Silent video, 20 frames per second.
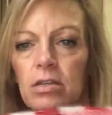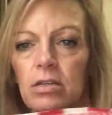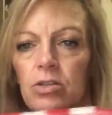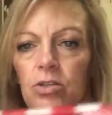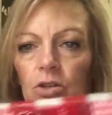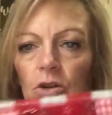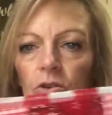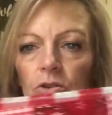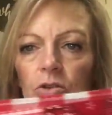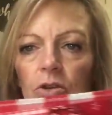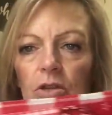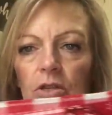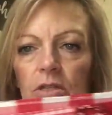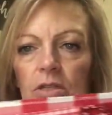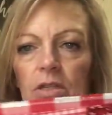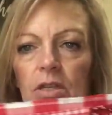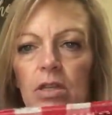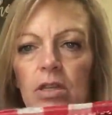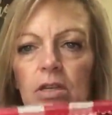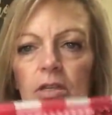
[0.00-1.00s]
So you can
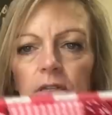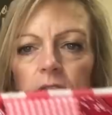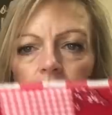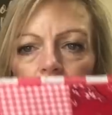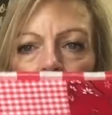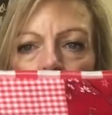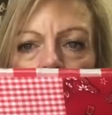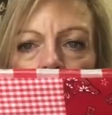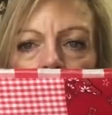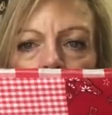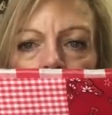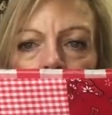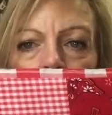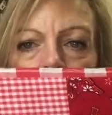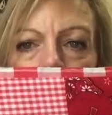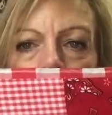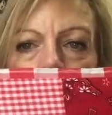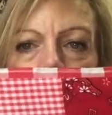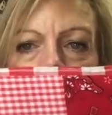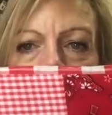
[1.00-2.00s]
see this one,
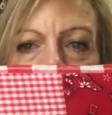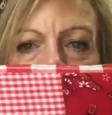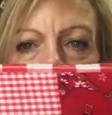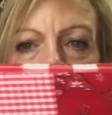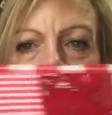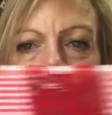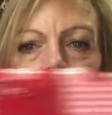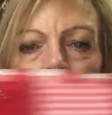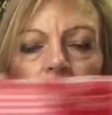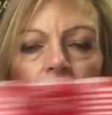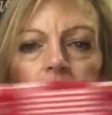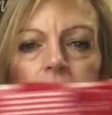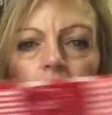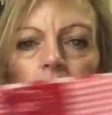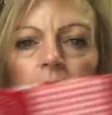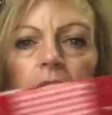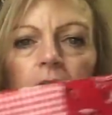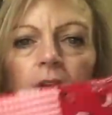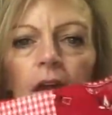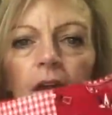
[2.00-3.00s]
I don't have
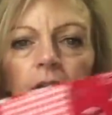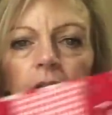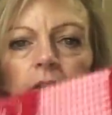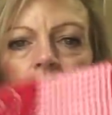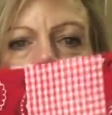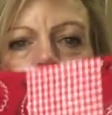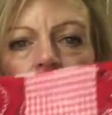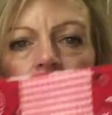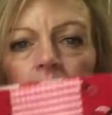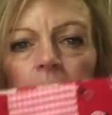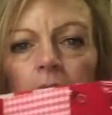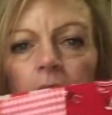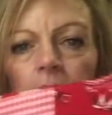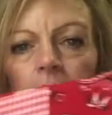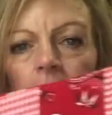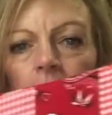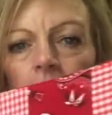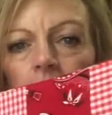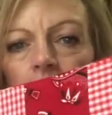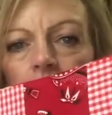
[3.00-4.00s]
quite that on this side,
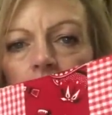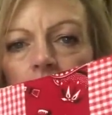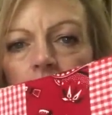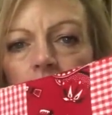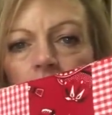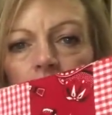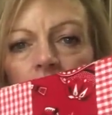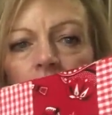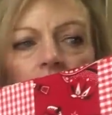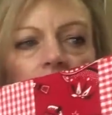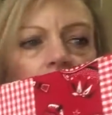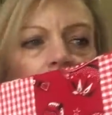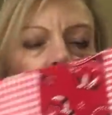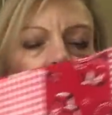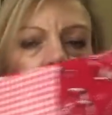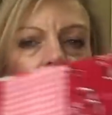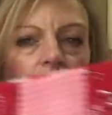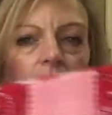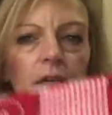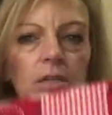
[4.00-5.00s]
maybe
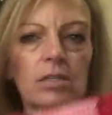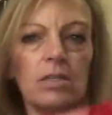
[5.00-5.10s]
on that